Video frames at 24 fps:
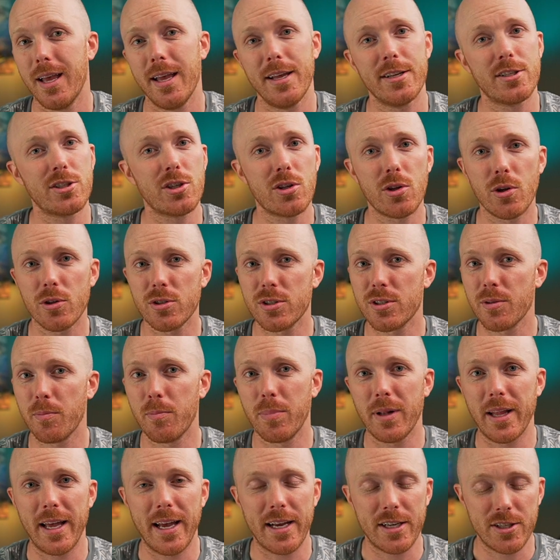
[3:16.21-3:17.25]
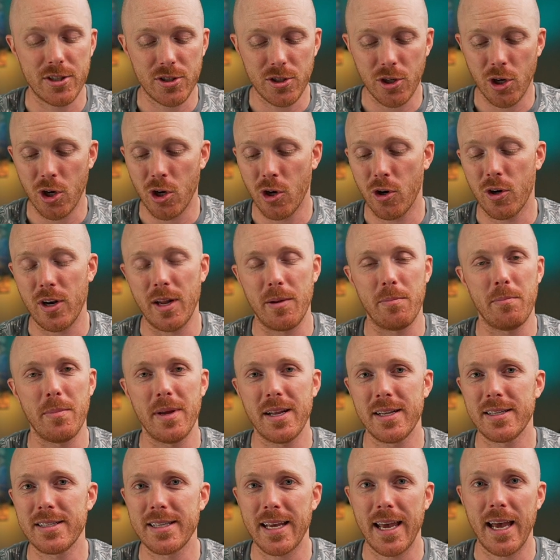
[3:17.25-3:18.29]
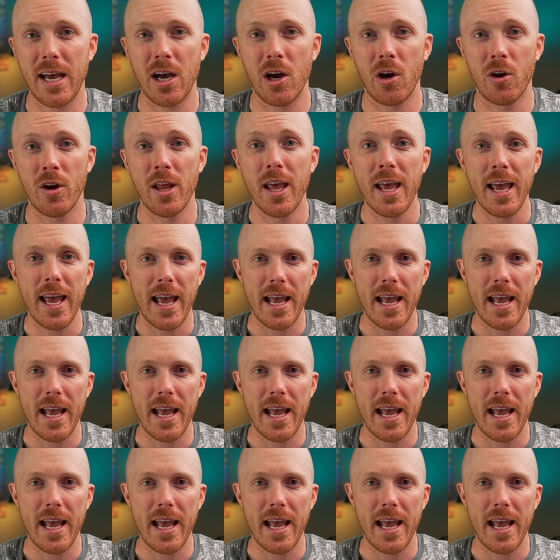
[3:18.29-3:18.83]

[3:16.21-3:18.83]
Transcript: it's close to Blackstone and Midtown,